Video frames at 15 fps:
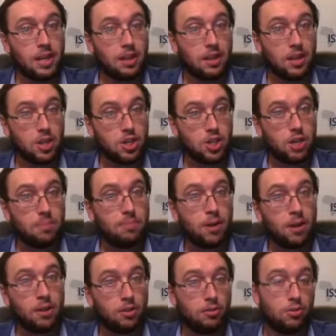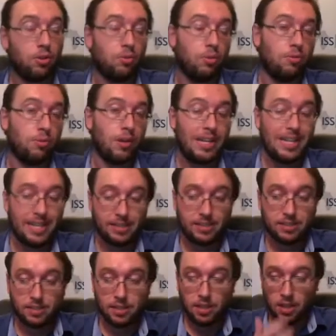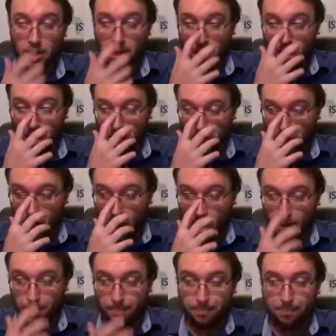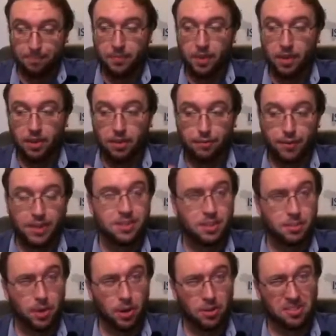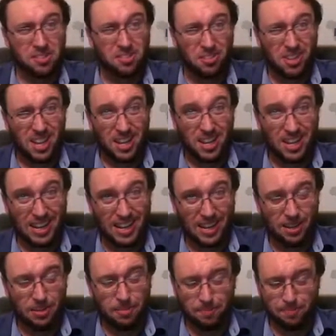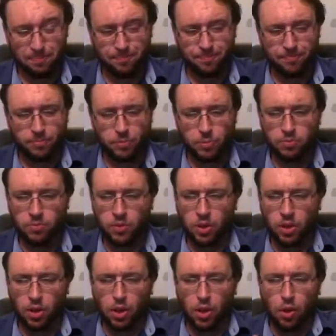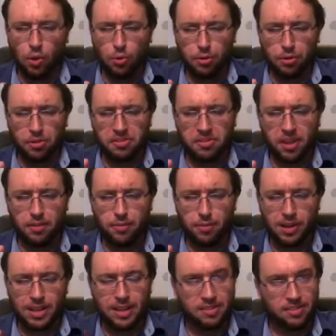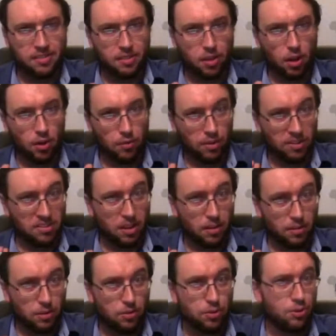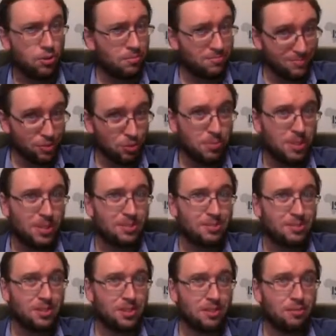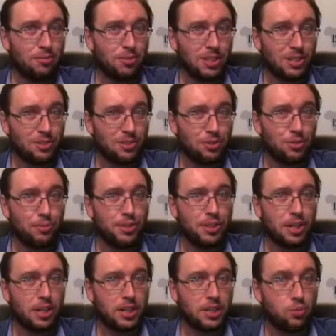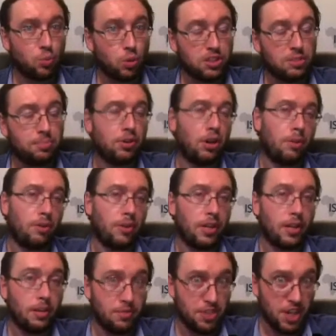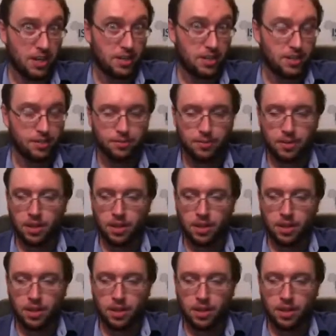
the ship and the crew were released. The fate of the pirates is not yet clear, although the safe release of, like I say, of the crew, albeit unfortunately traumatized, was the primary objective.